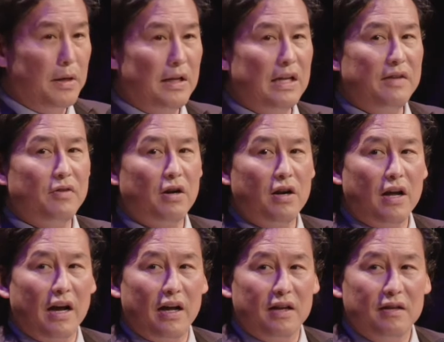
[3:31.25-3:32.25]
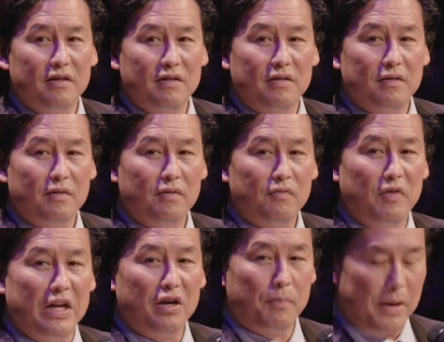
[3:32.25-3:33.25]
Believe it or not,
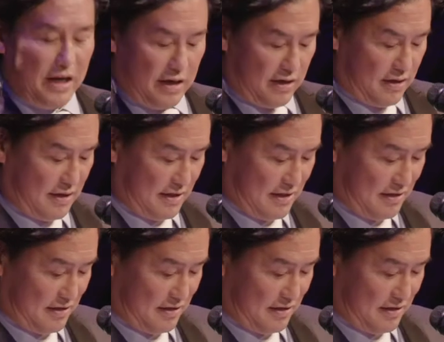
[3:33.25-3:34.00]
finger painting.